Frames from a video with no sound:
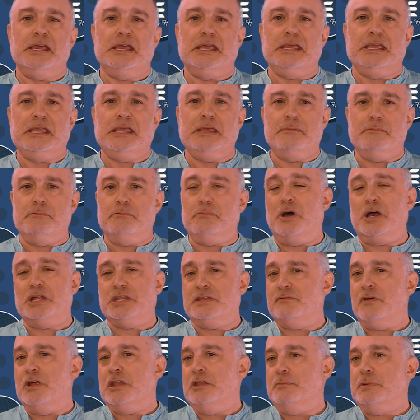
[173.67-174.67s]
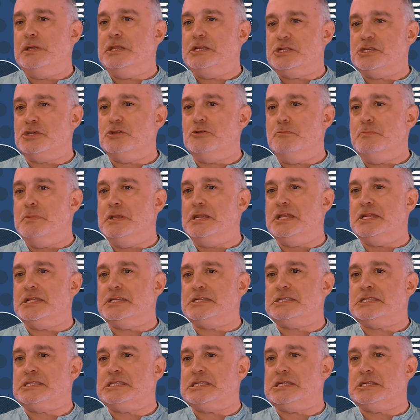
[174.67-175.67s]
It might have only been 2
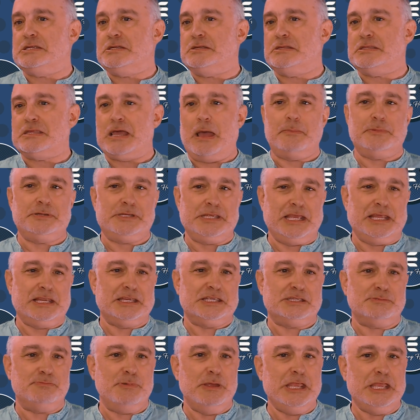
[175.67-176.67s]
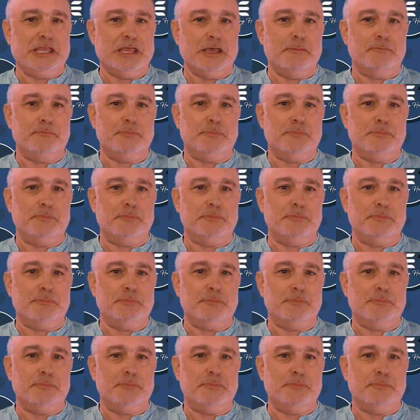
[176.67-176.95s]
minutes to that particular speaker,